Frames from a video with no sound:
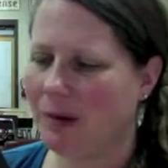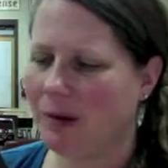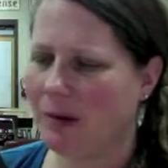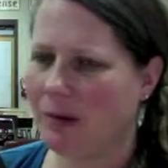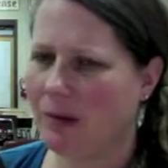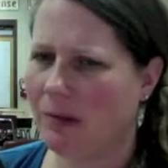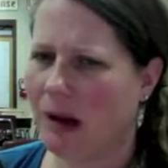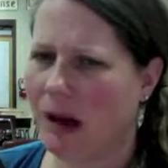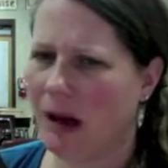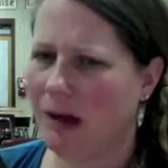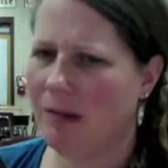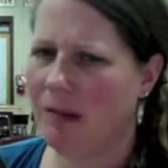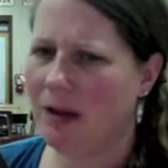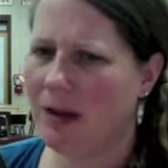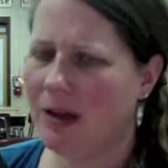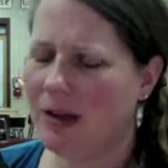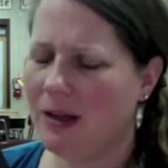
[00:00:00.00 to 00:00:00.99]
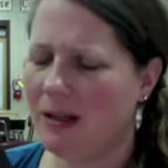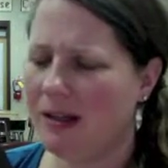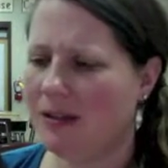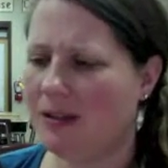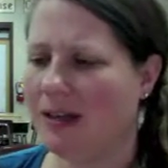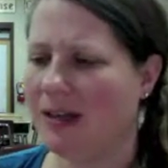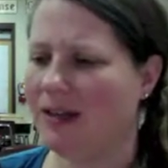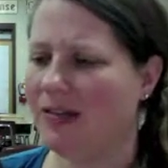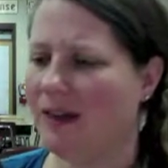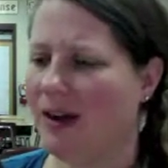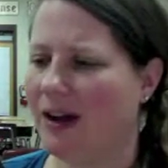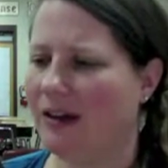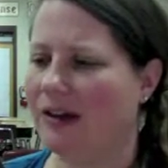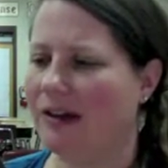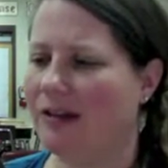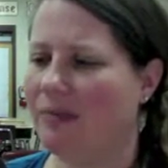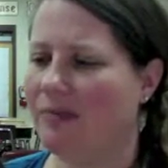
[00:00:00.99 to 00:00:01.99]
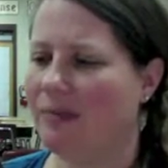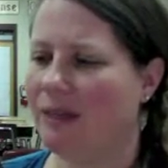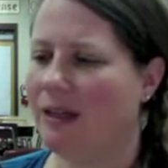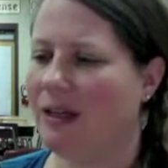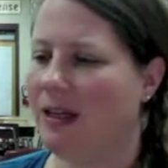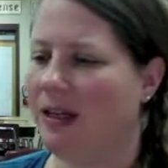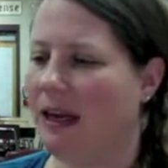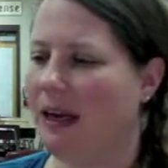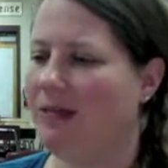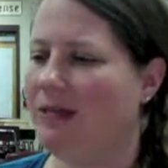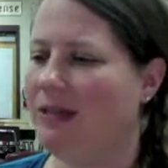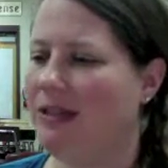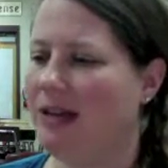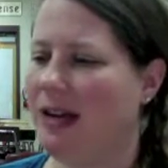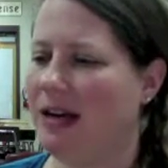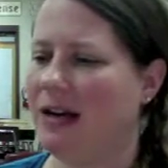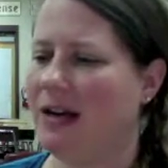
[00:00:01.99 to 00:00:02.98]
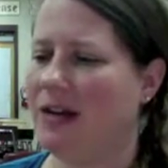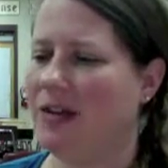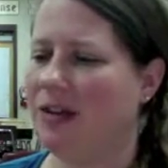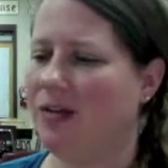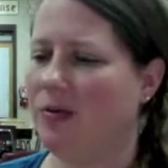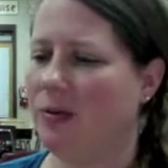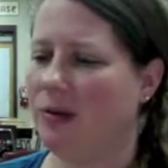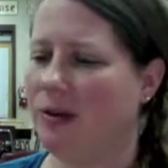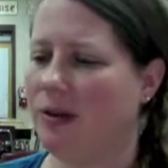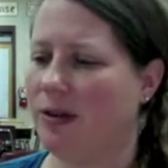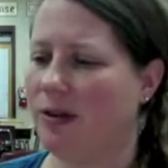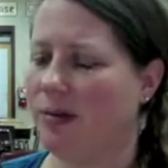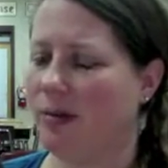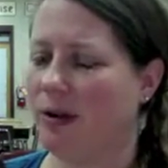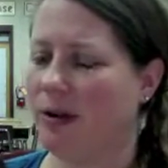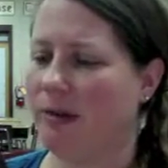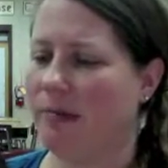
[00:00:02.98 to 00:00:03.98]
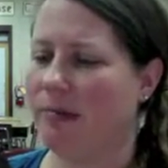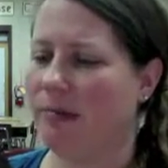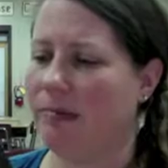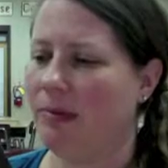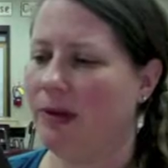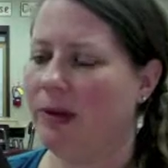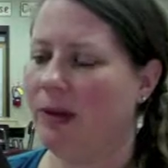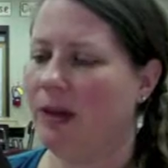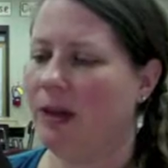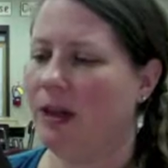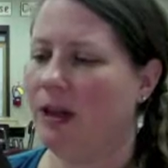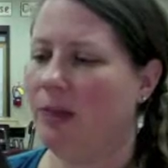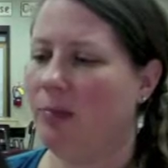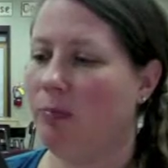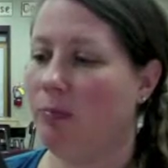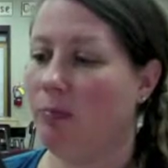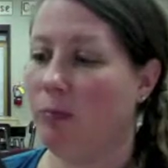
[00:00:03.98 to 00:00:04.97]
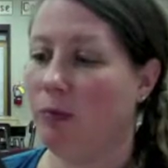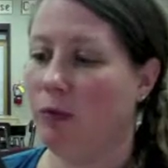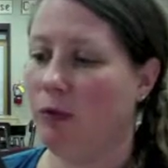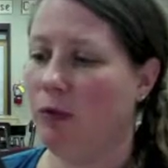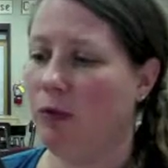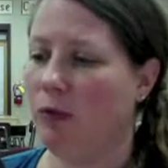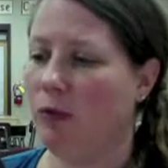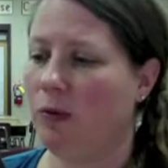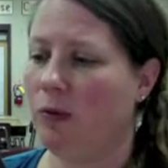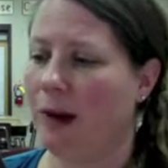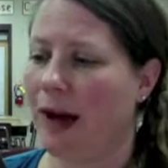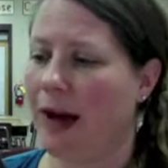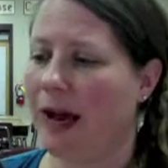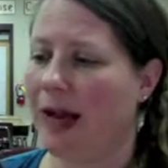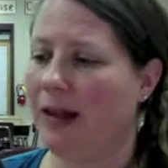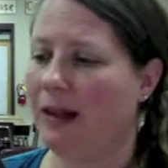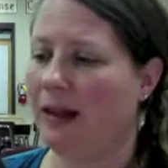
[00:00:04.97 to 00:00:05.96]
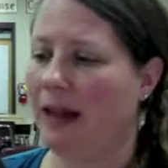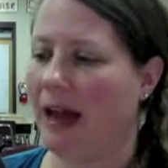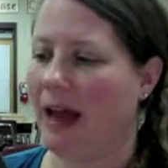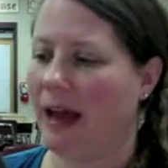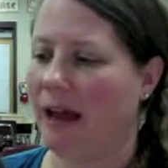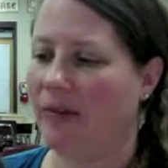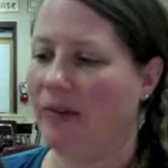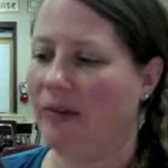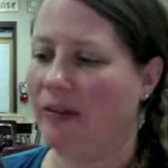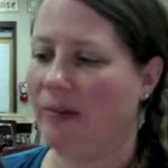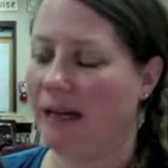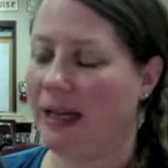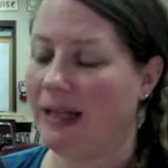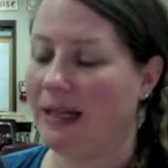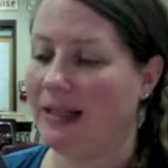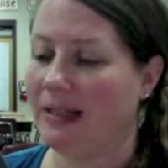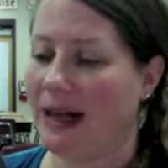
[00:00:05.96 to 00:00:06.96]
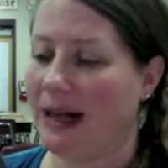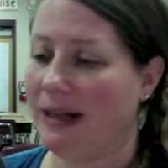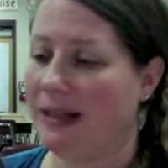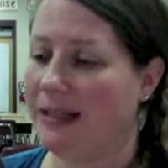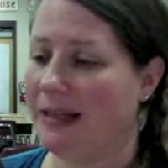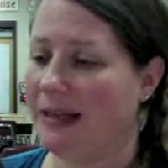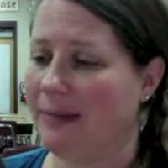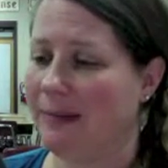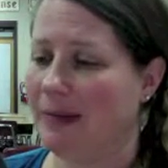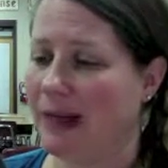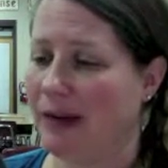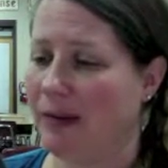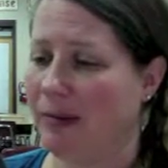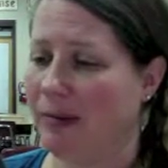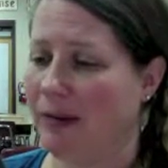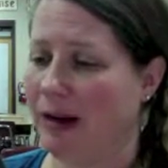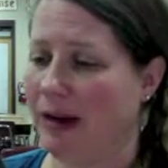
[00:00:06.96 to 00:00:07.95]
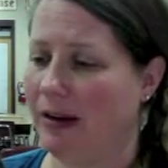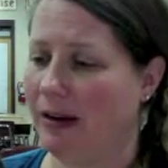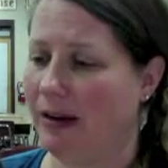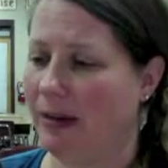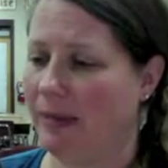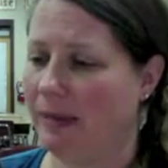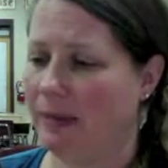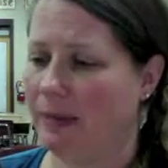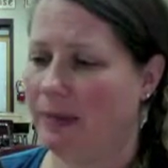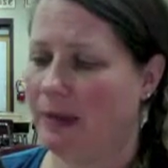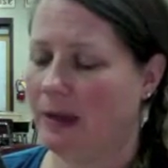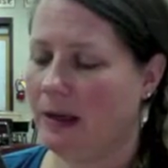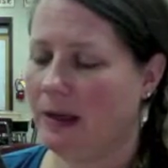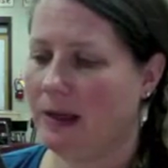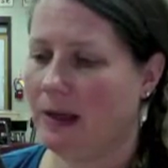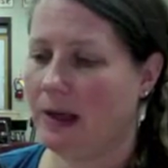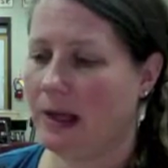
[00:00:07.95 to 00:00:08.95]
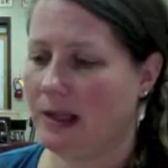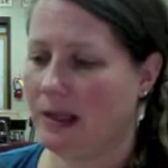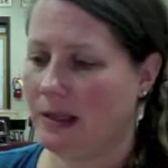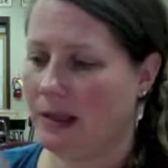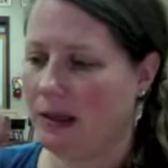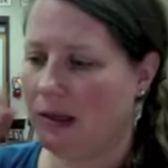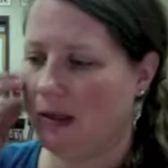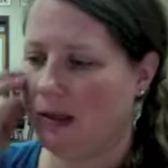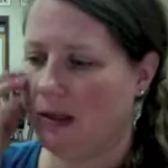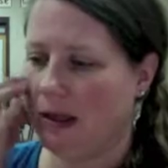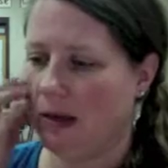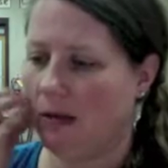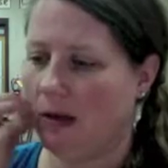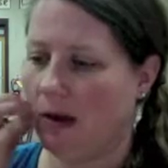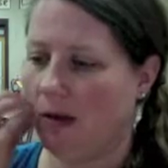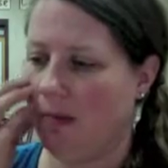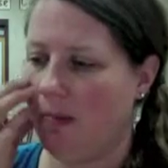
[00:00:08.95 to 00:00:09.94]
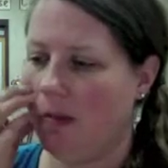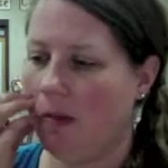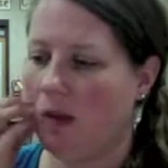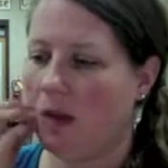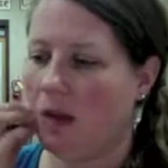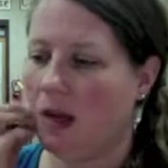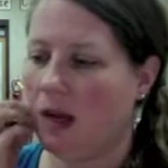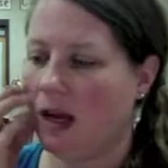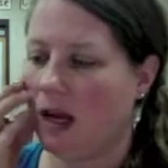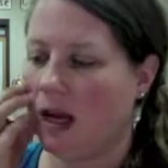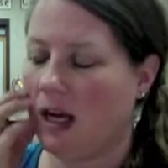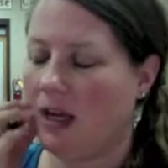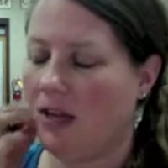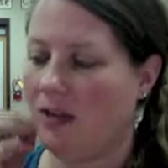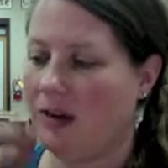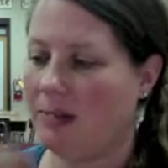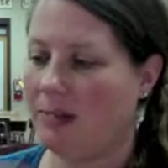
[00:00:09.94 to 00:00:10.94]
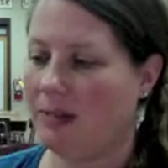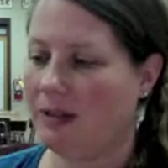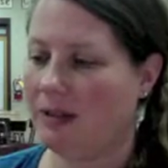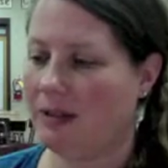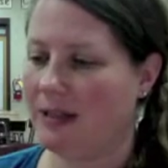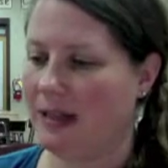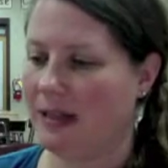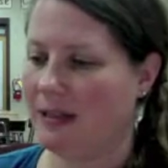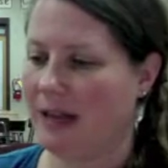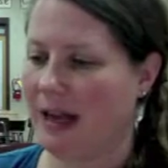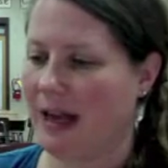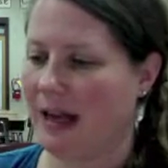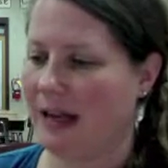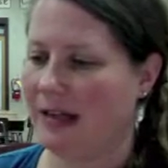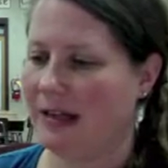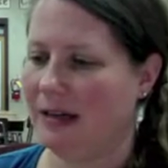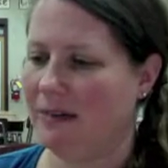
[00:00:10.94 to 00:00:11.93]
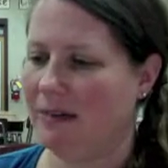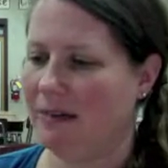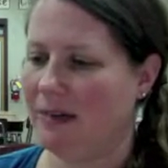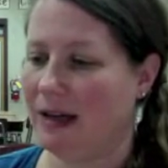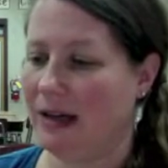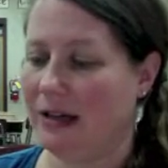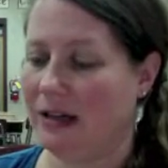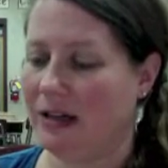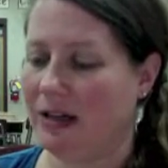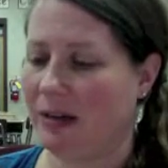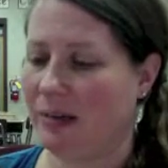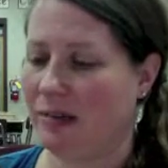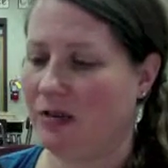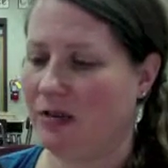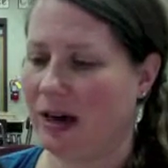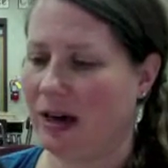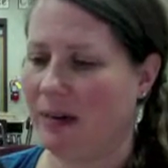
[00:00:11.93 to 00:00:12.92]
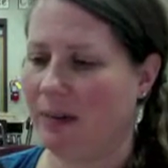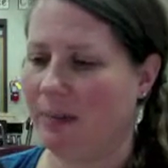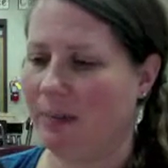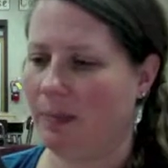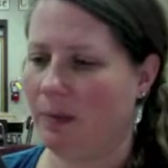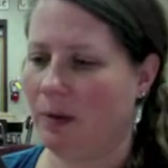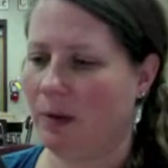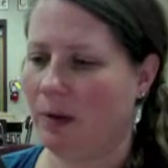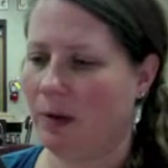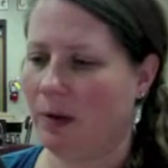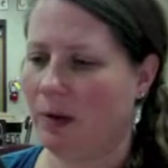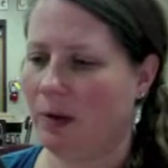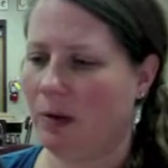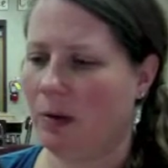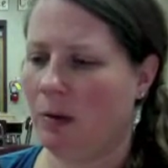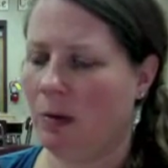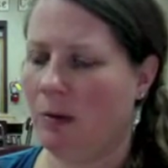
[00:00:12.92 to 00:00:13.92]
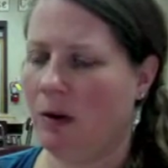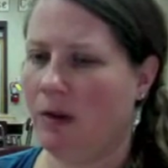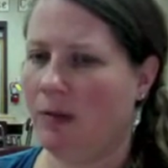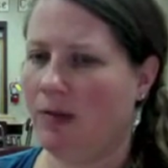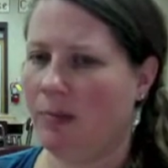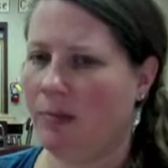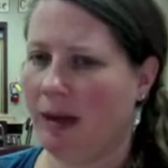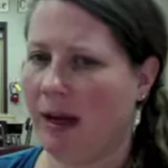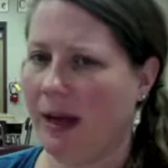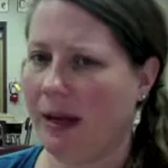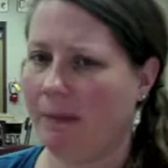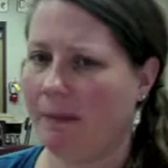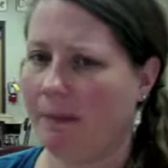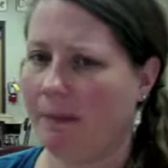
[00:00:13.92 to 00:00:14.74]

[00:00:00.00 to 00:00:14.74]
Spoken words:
"Rob?" said his father. He was standing at the door to their room. The blue-gray light from inside seeped out around him. "Yes, sir," said Rob. He dropped Sistine's hand. He stood up straight. "Where have you been?"